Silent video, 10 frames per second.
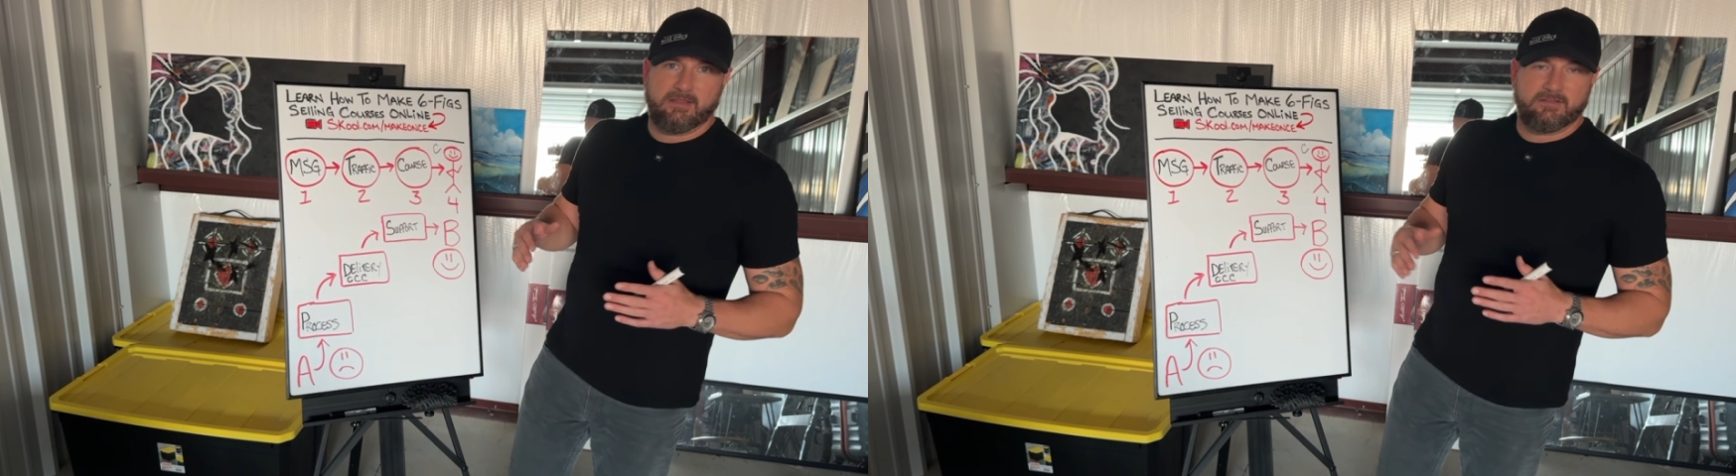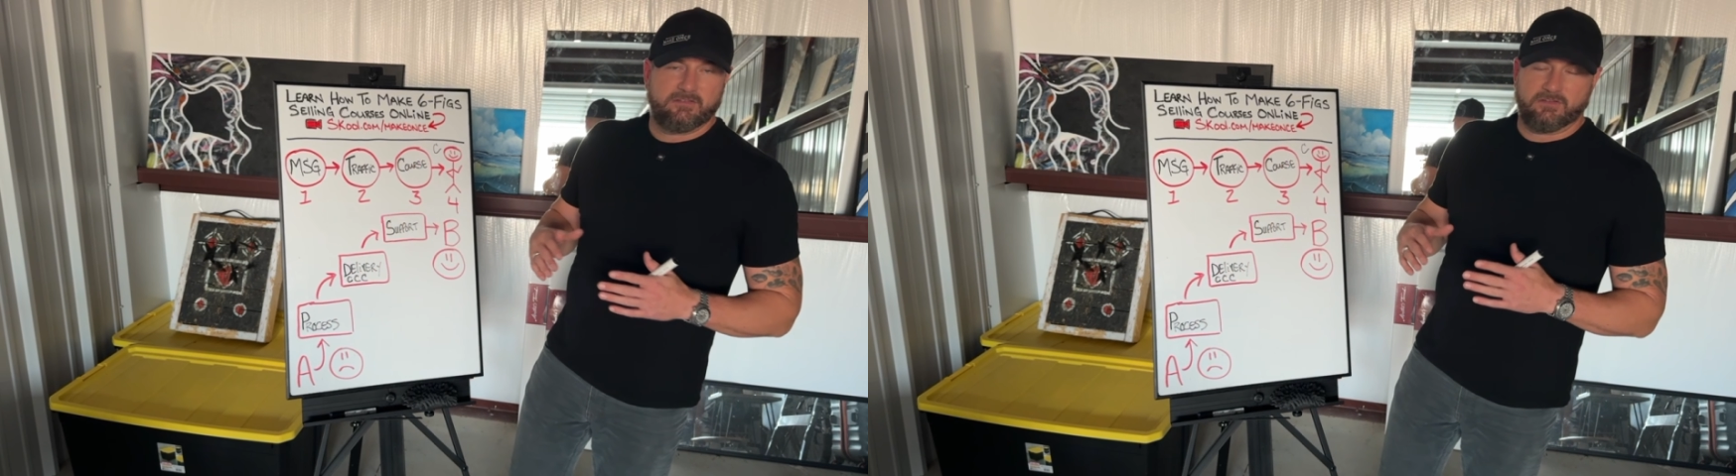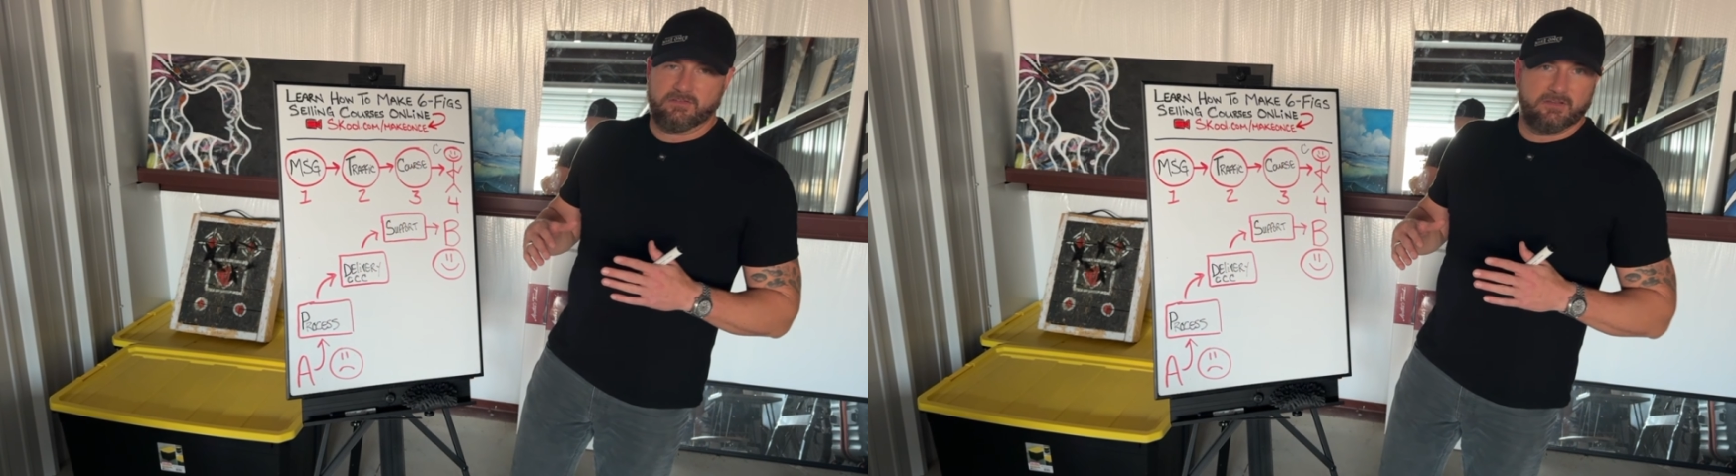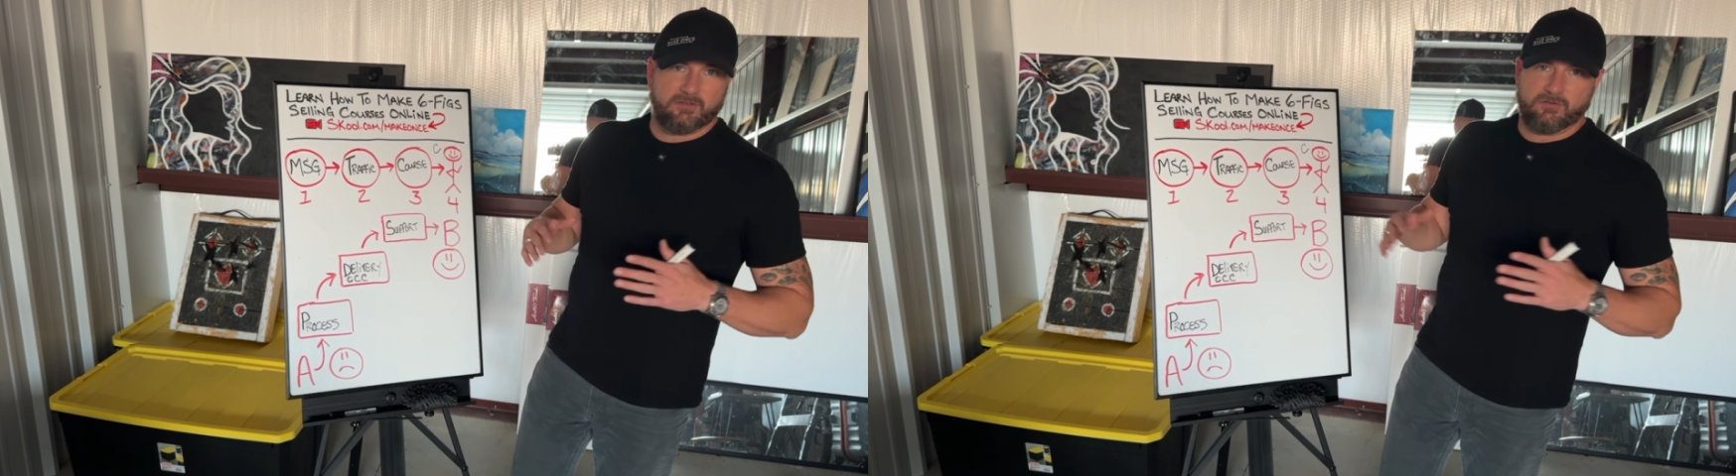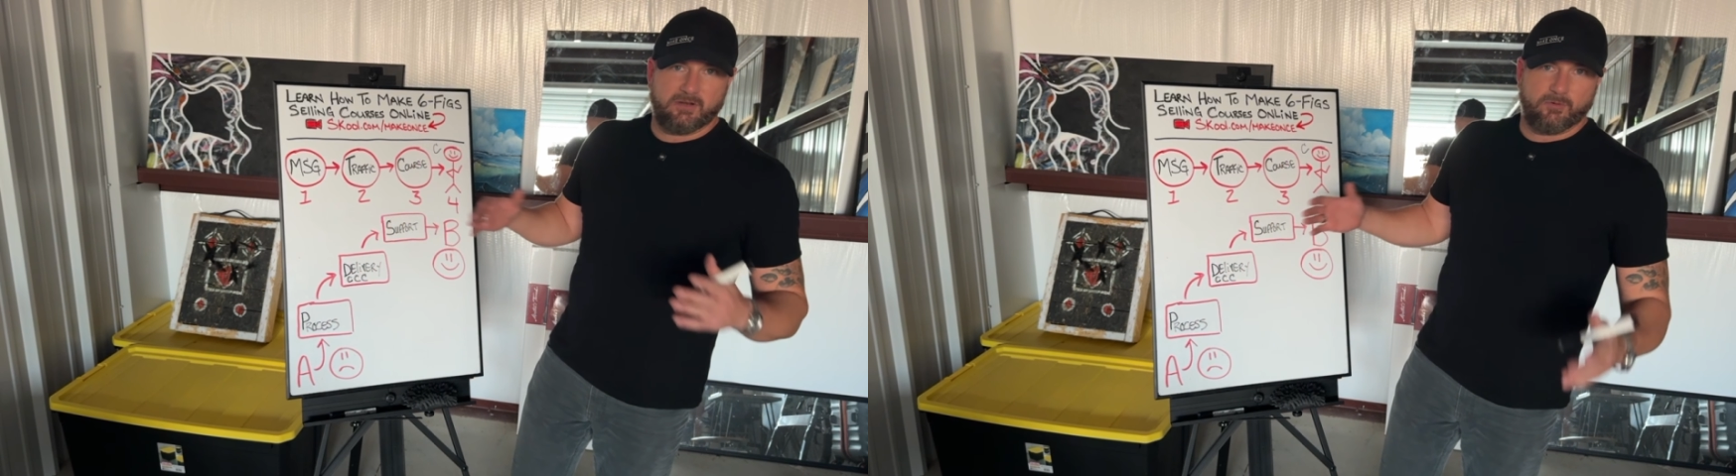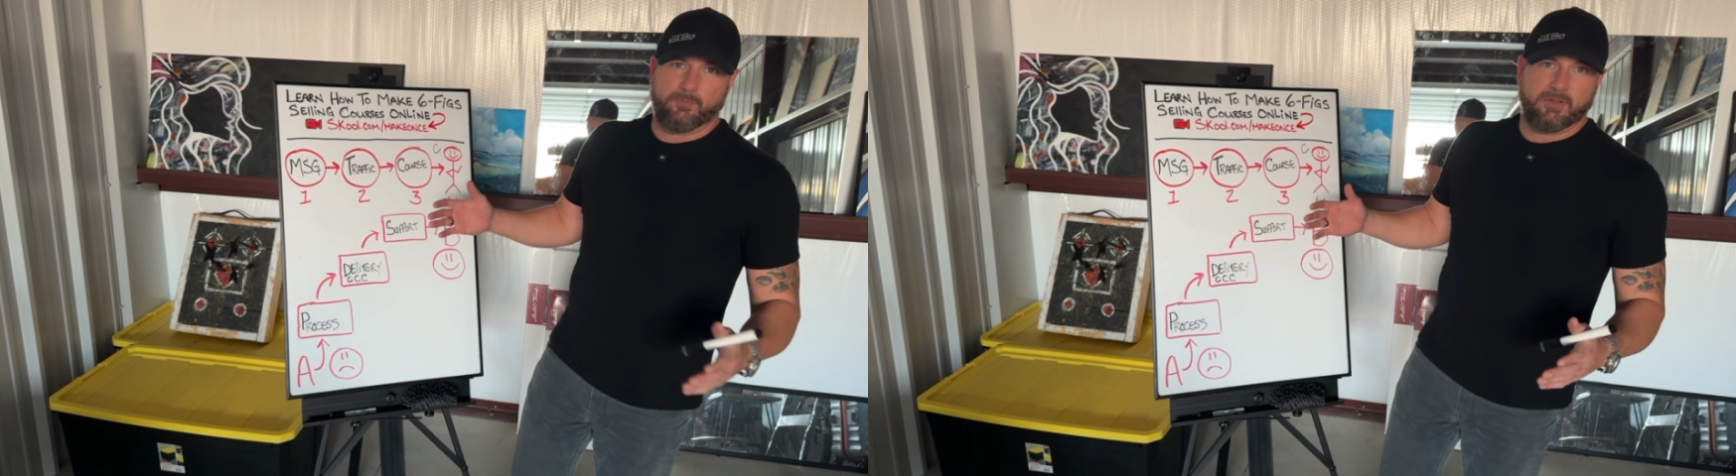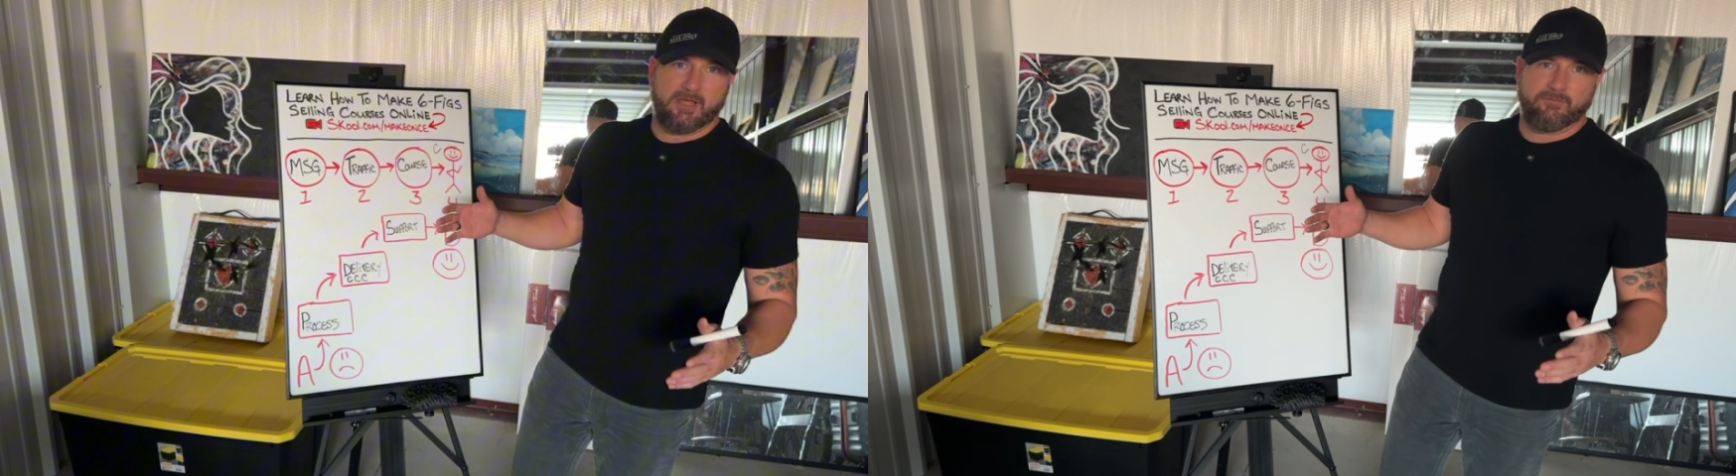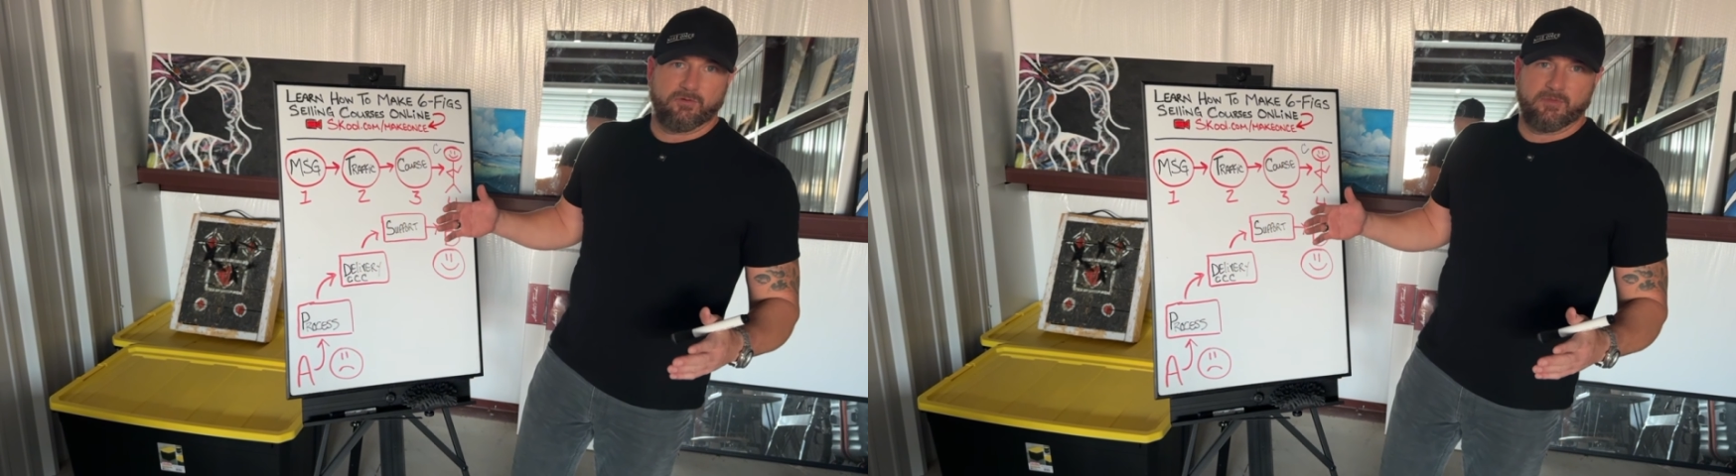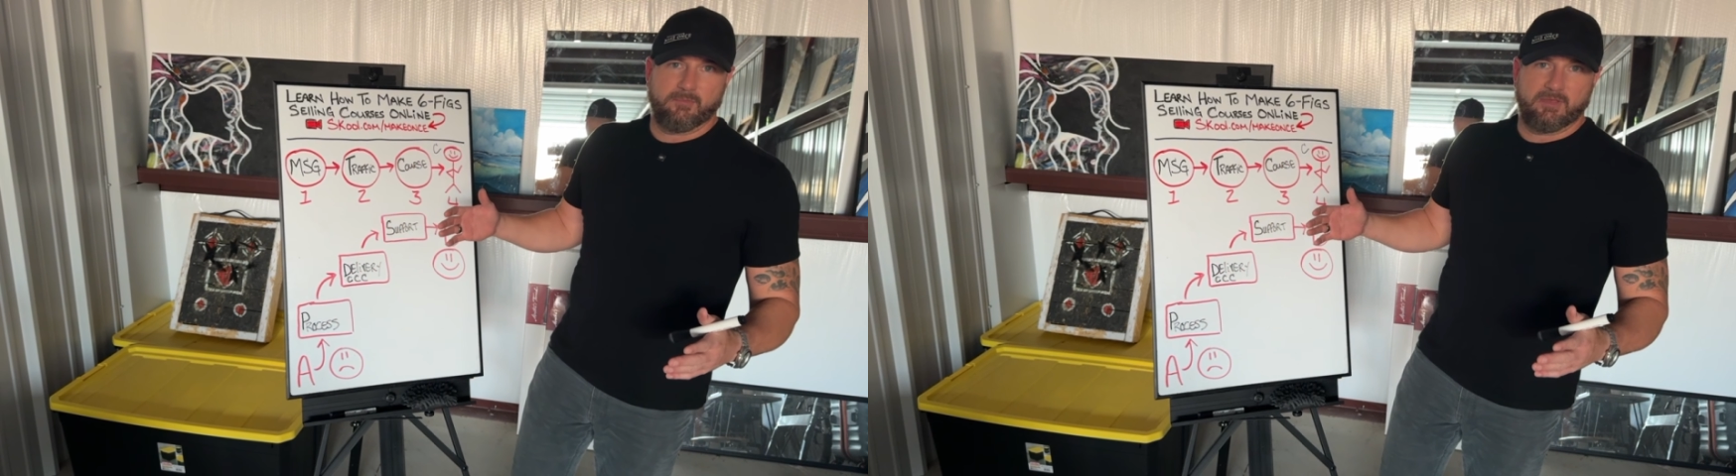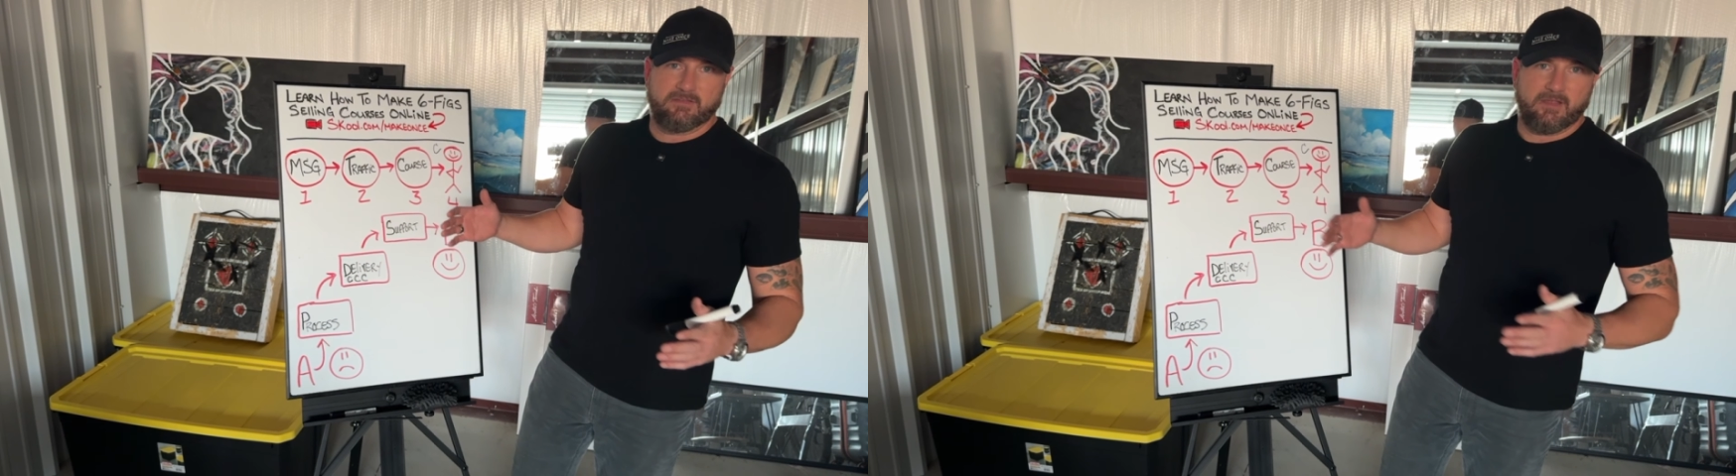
it's just an incredible platform that makes